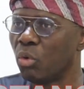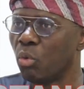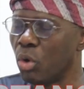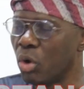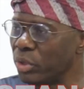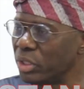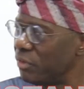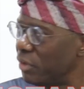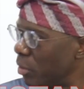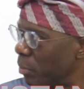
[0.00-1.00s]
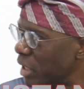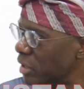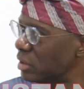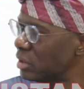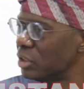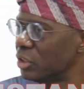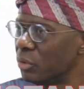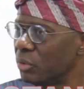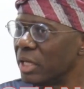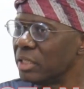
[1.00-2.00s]
work with developers,
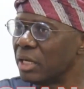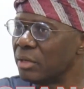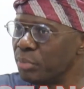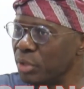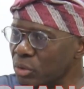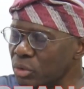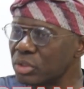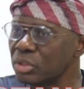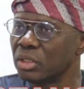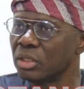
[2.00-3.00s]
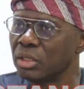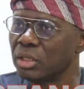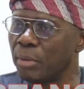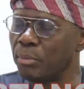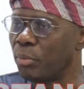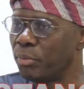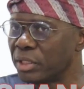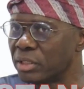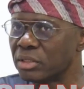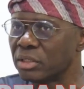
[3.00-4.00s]
and build
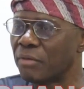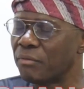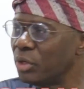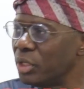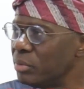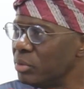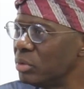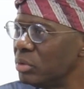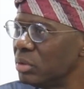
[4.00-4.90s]
appropriate, affordable,